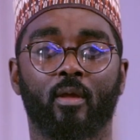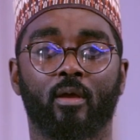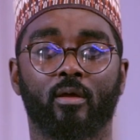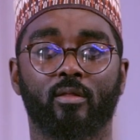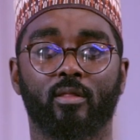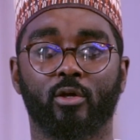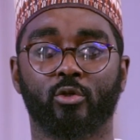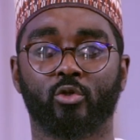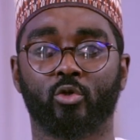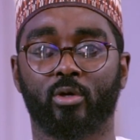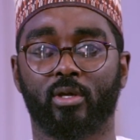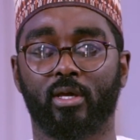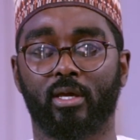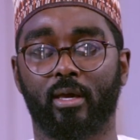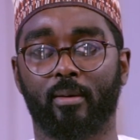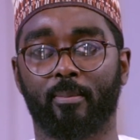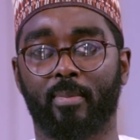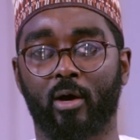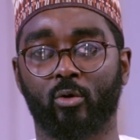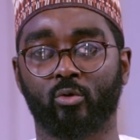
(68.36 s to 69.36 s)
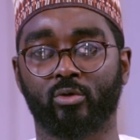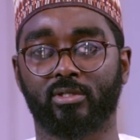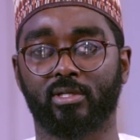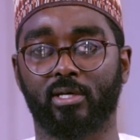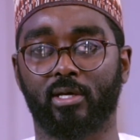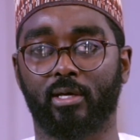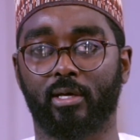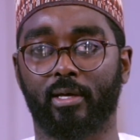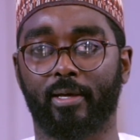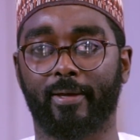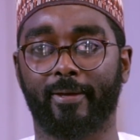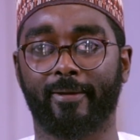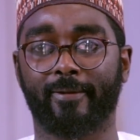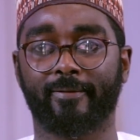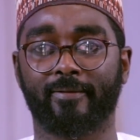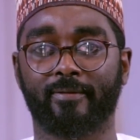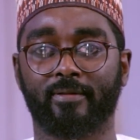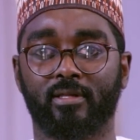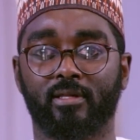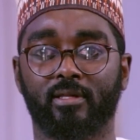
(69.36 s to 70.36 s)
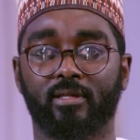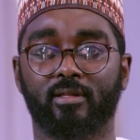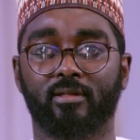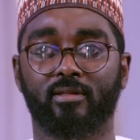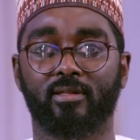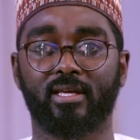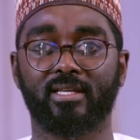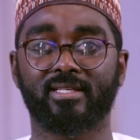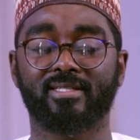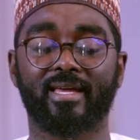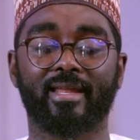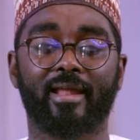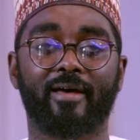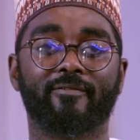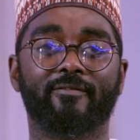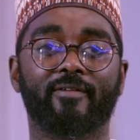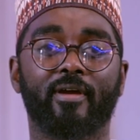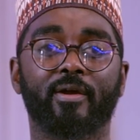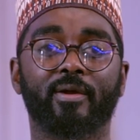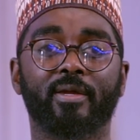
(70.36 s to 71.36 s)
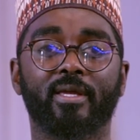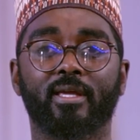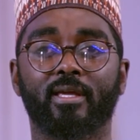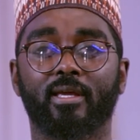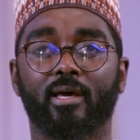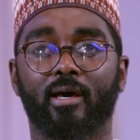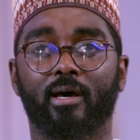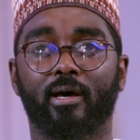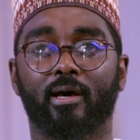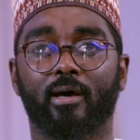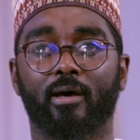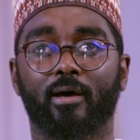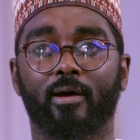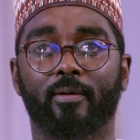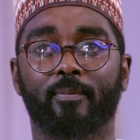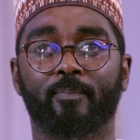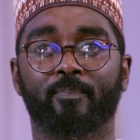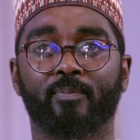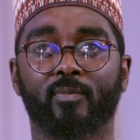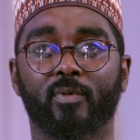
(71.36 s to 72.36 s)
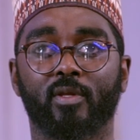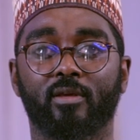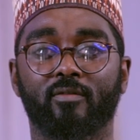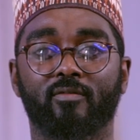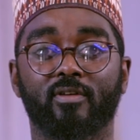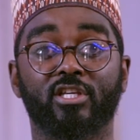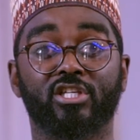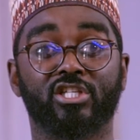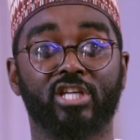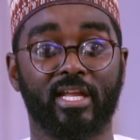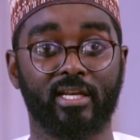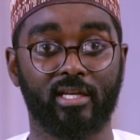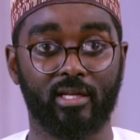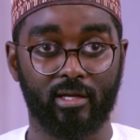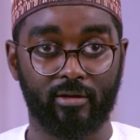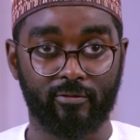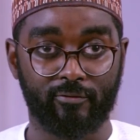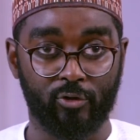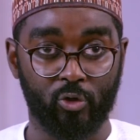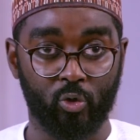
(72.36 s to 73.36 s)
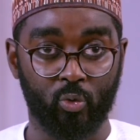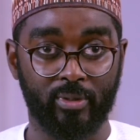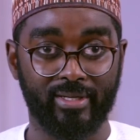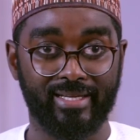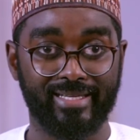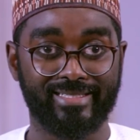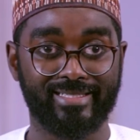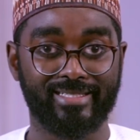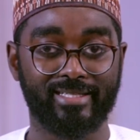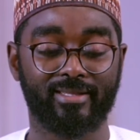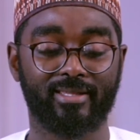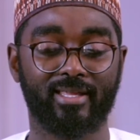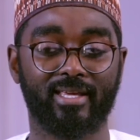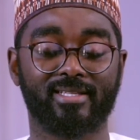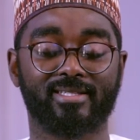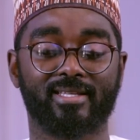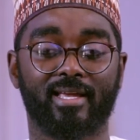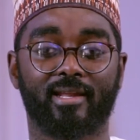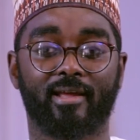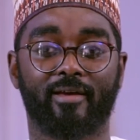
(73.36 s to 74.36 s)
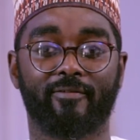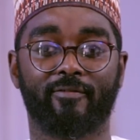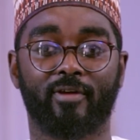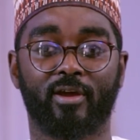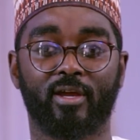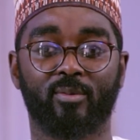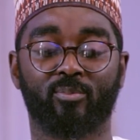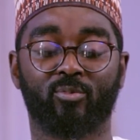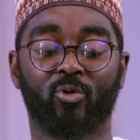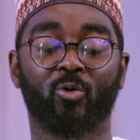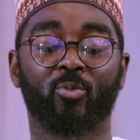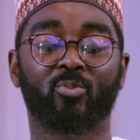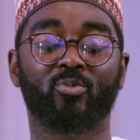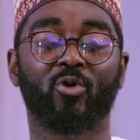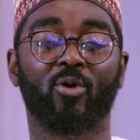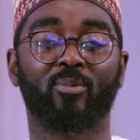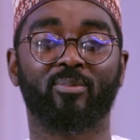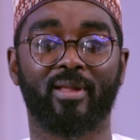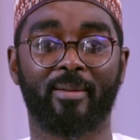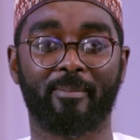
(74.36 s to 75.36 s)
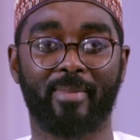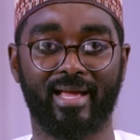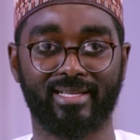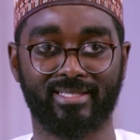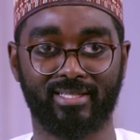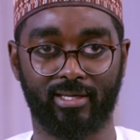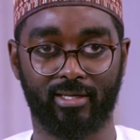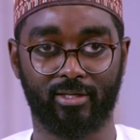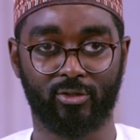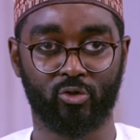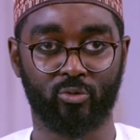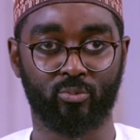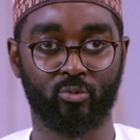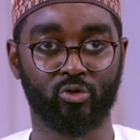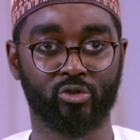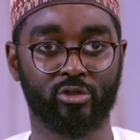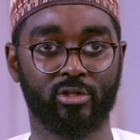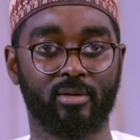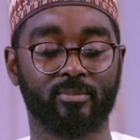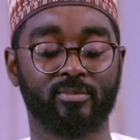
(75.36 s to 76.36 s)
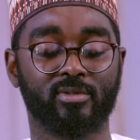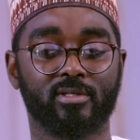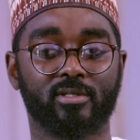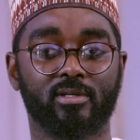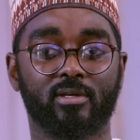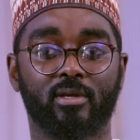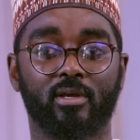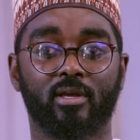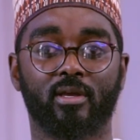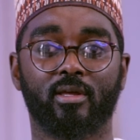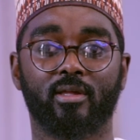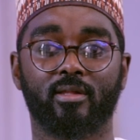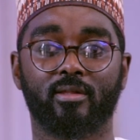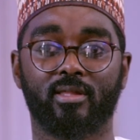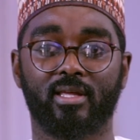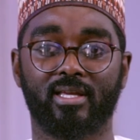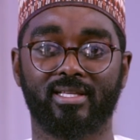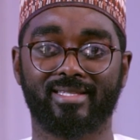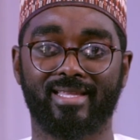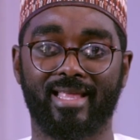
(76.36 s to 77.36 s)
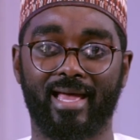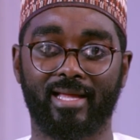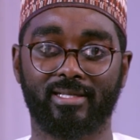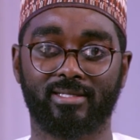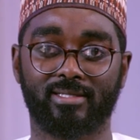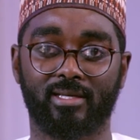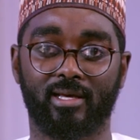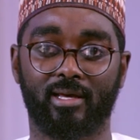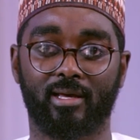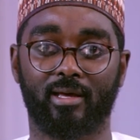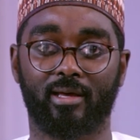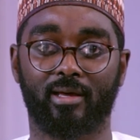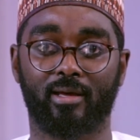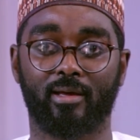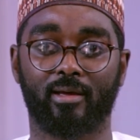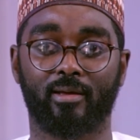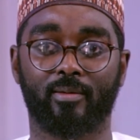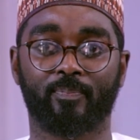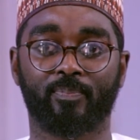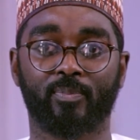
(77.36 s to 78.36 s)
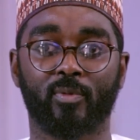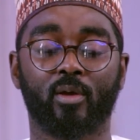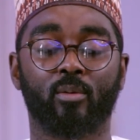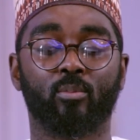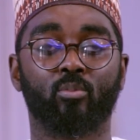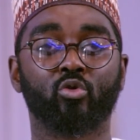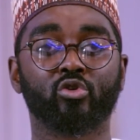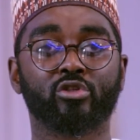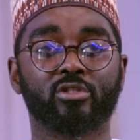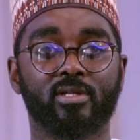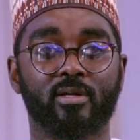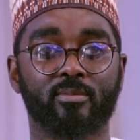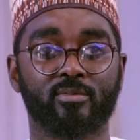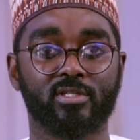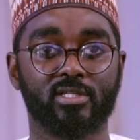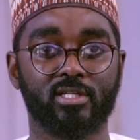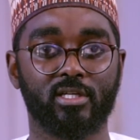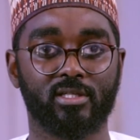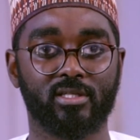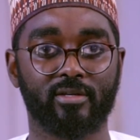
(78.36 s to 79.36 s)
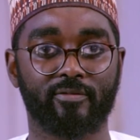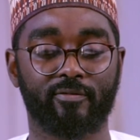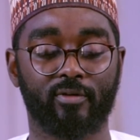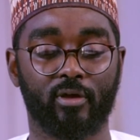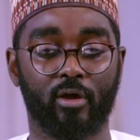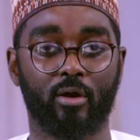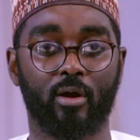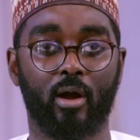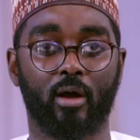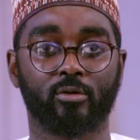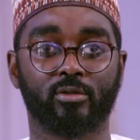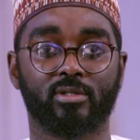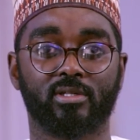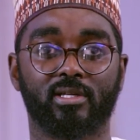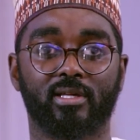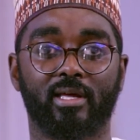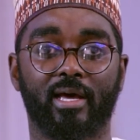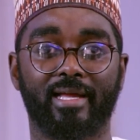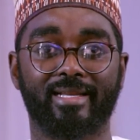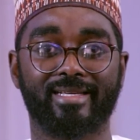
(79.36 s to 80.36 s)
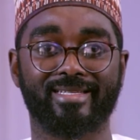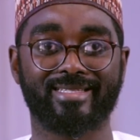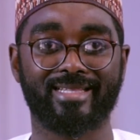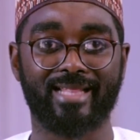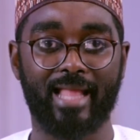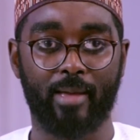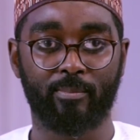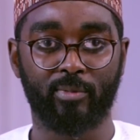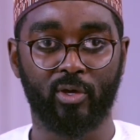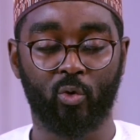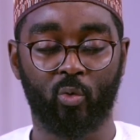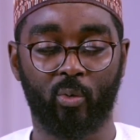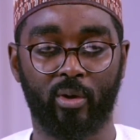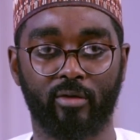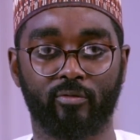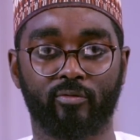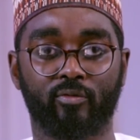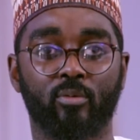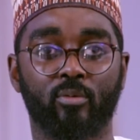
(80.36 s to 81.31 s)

They're talking about things that are very even gender fluidity, things that are very problematic to Muslims, things that Muslims need to figure out an Islamic way for